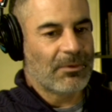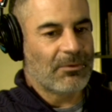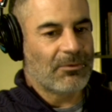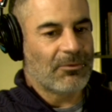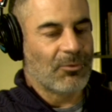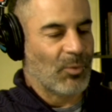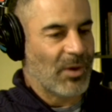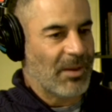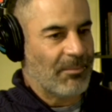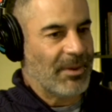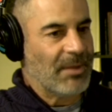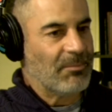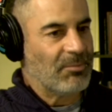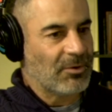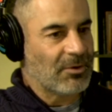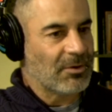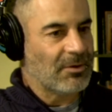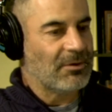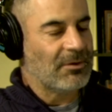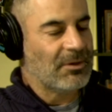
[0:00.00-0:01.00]
where people
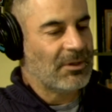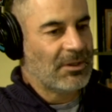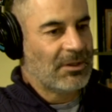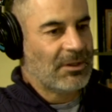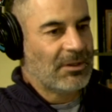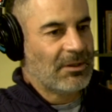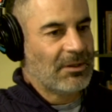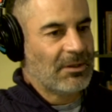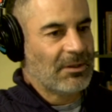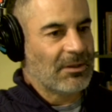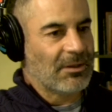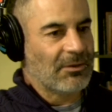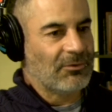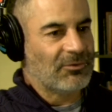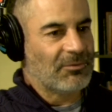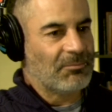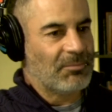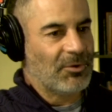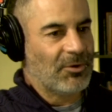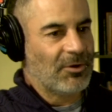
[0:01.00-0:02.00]
can
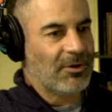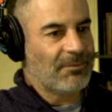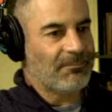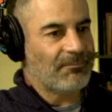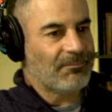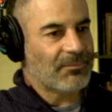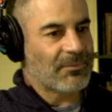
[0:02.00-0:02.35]
support.